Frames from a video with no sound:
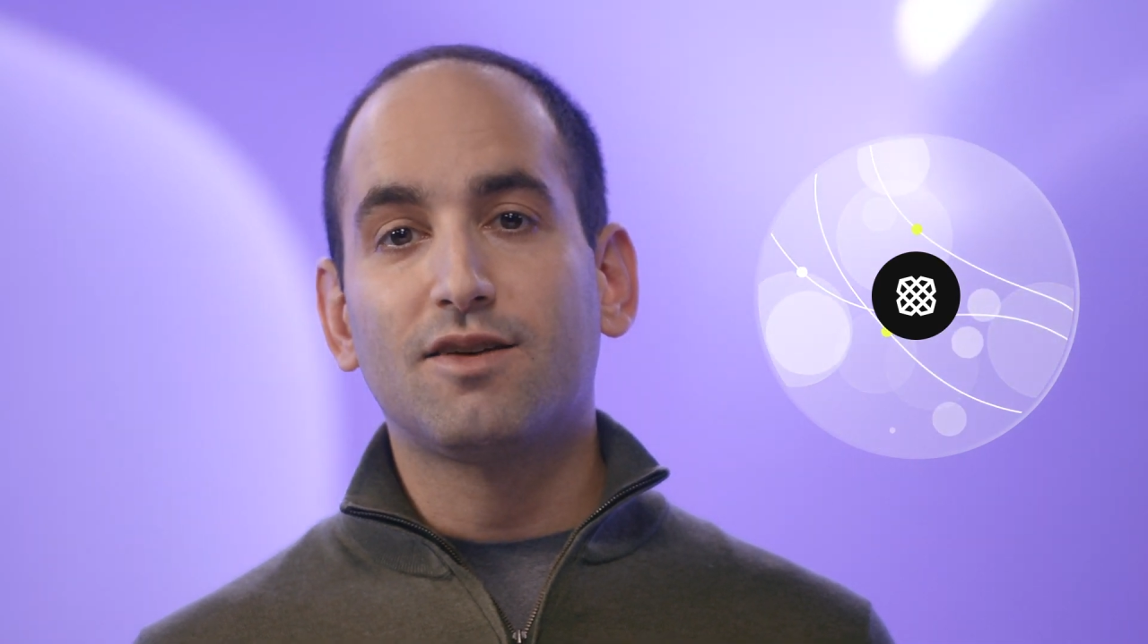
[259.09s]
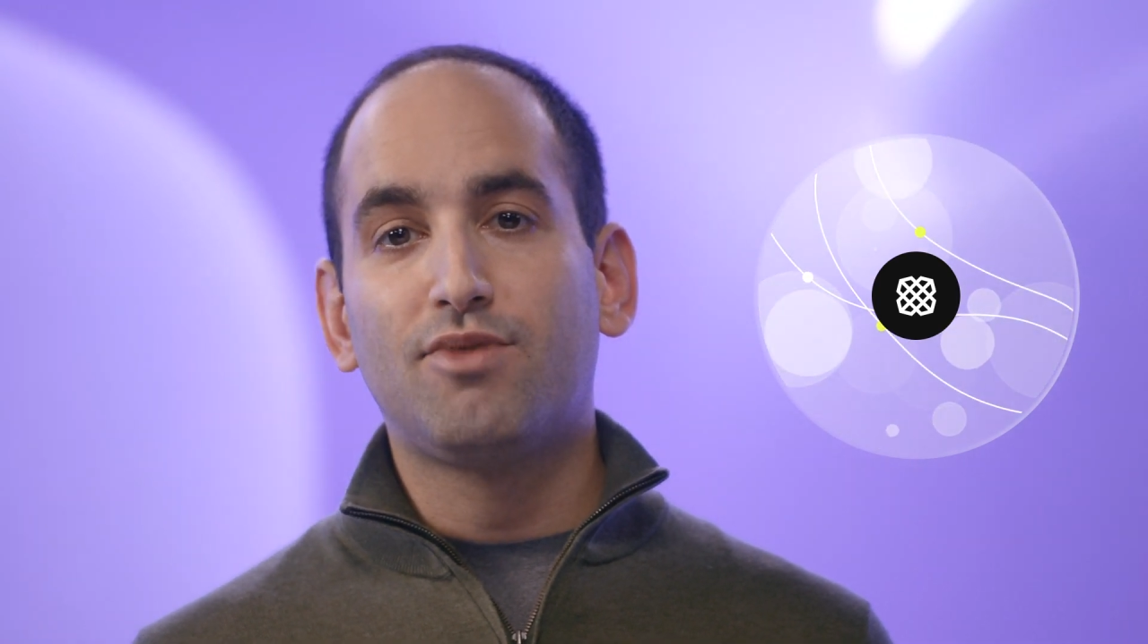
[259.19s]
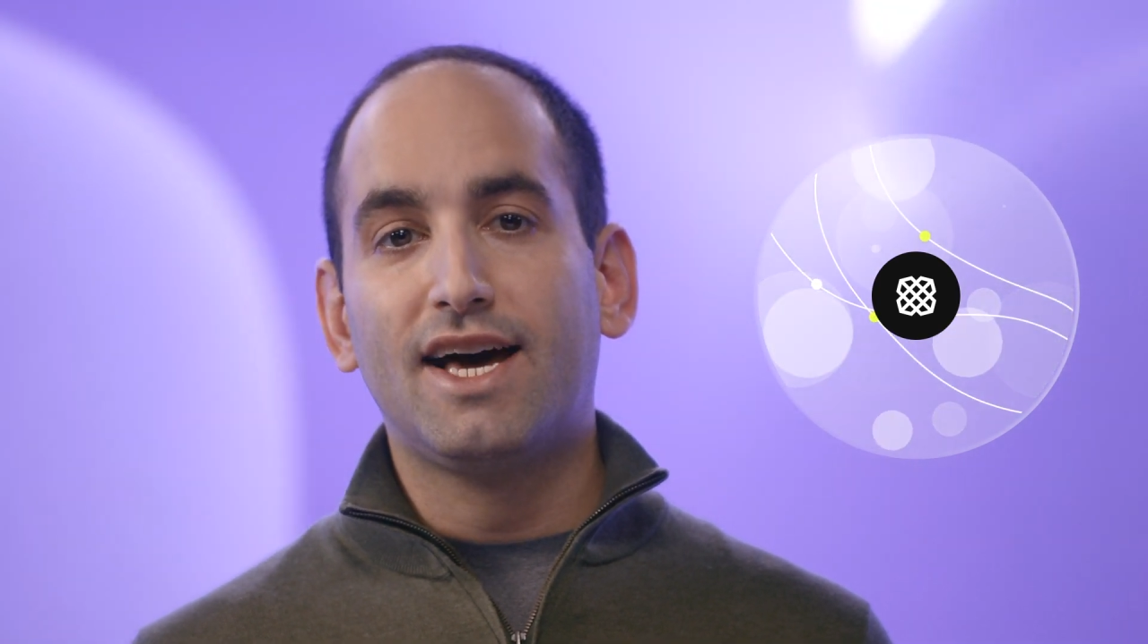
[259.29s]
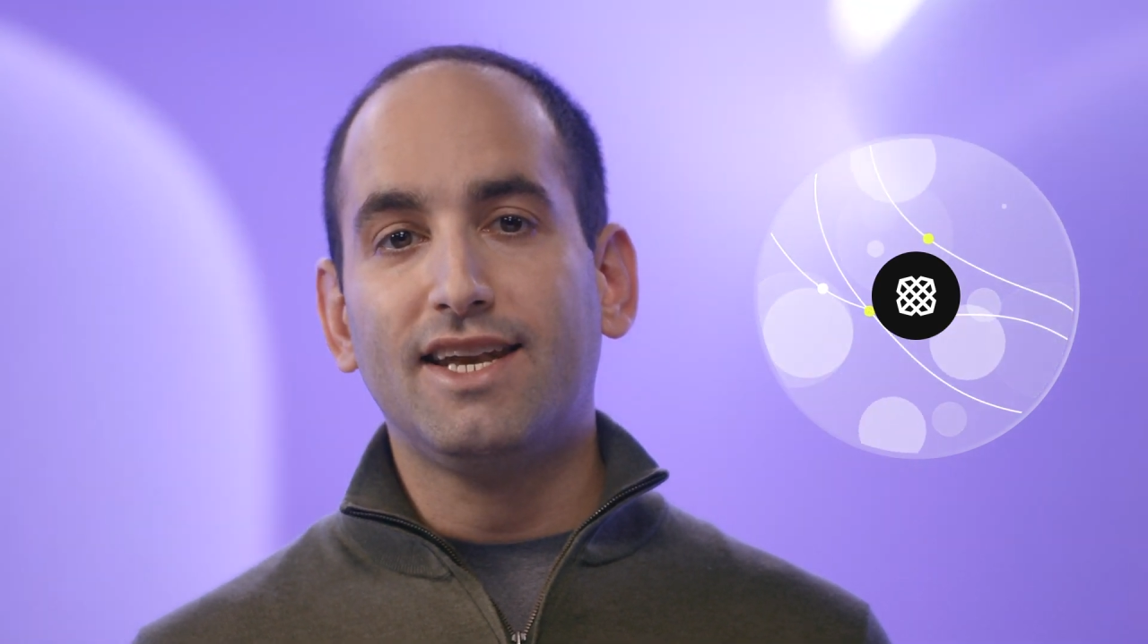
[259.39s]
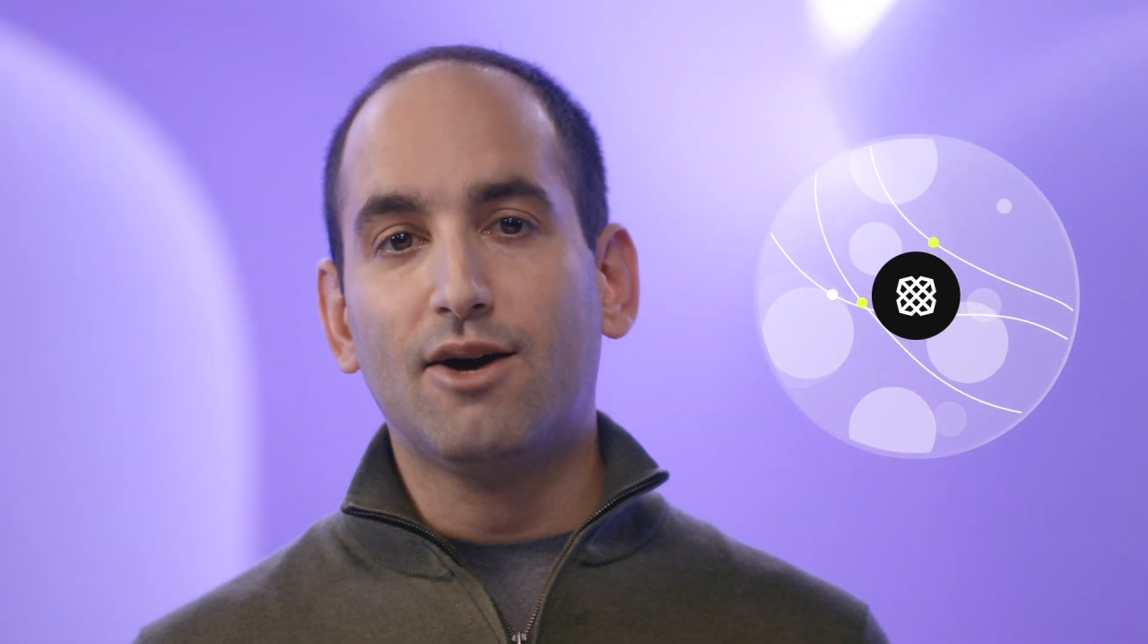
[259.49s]

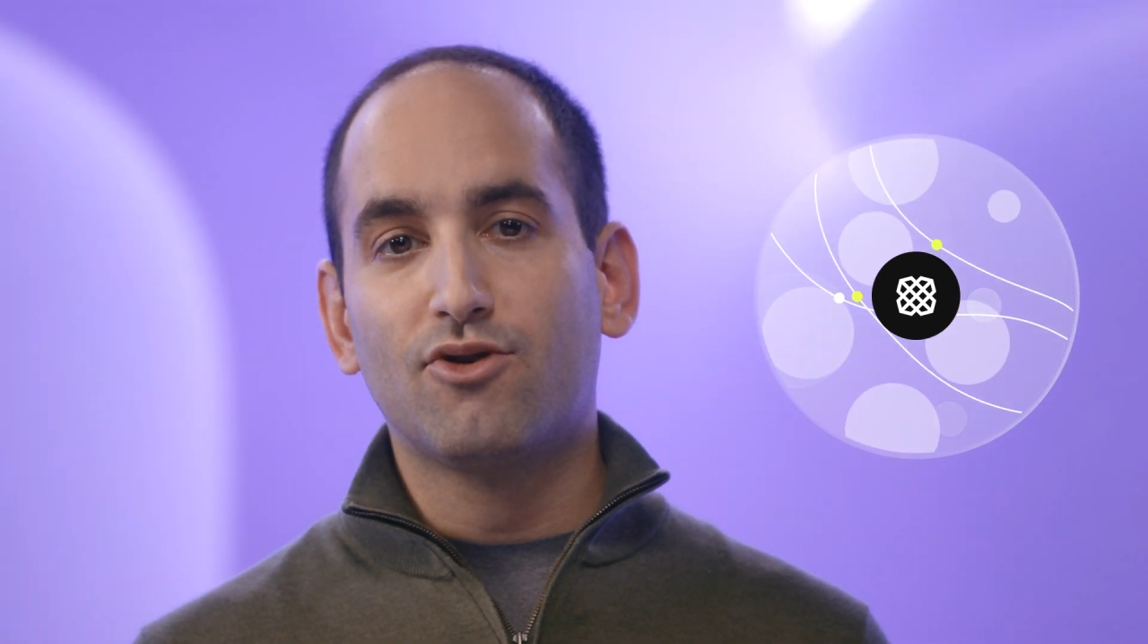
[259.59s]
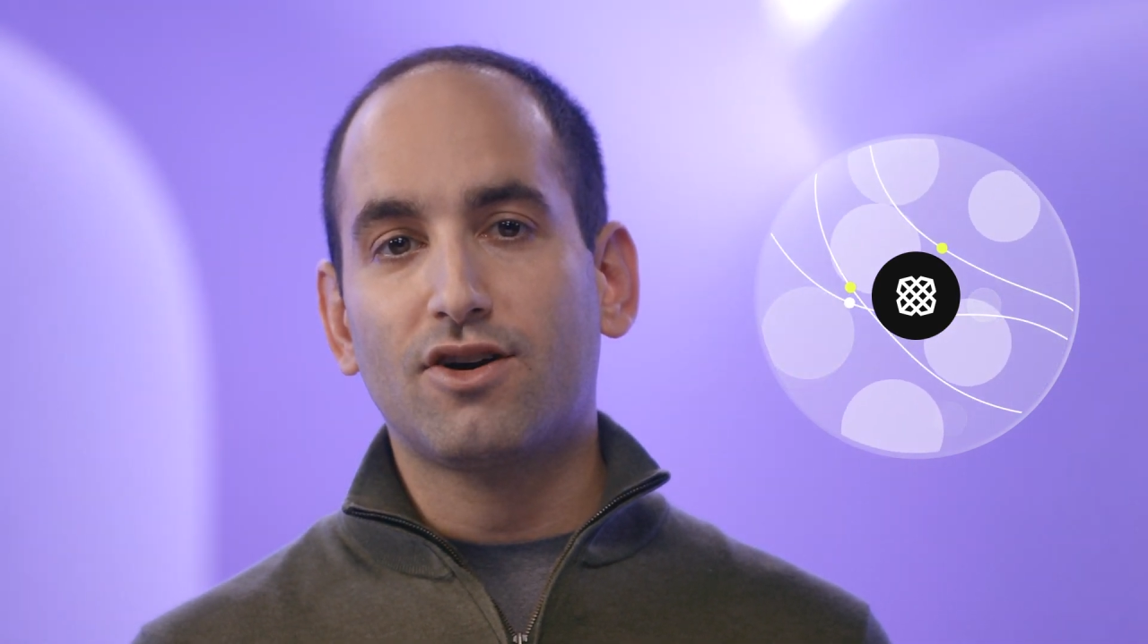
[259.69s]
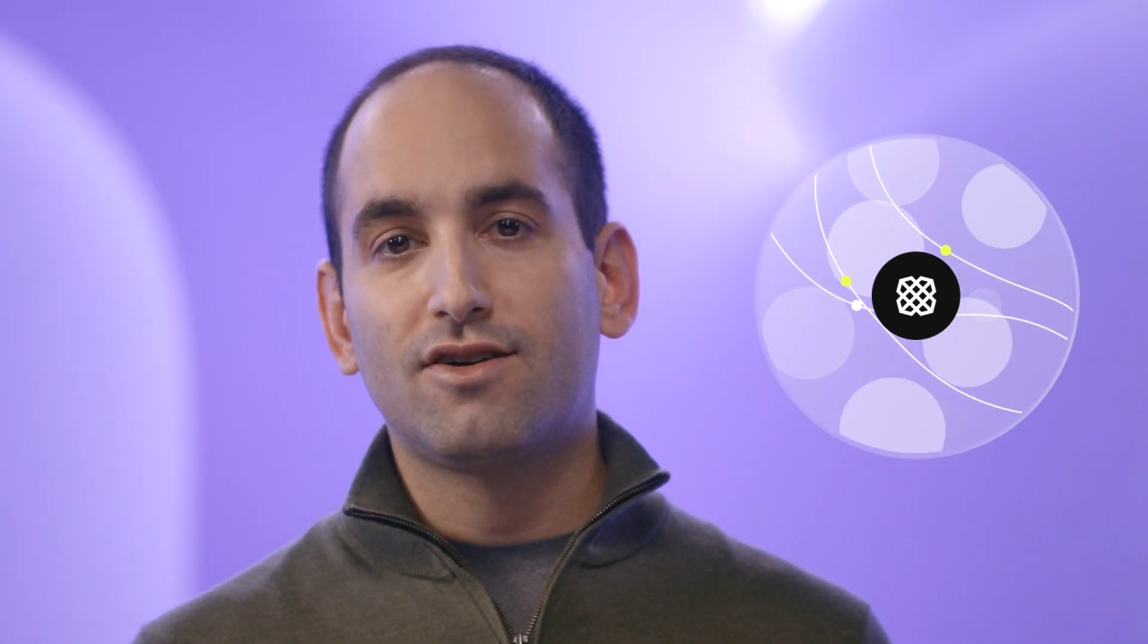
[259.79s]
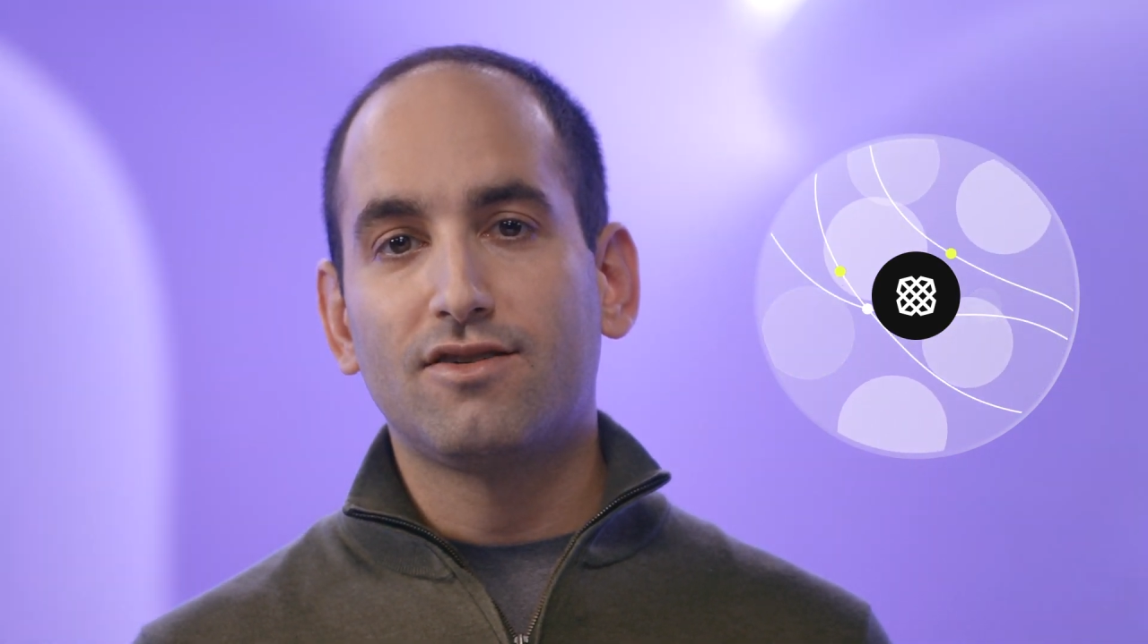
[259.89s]
Plaid network.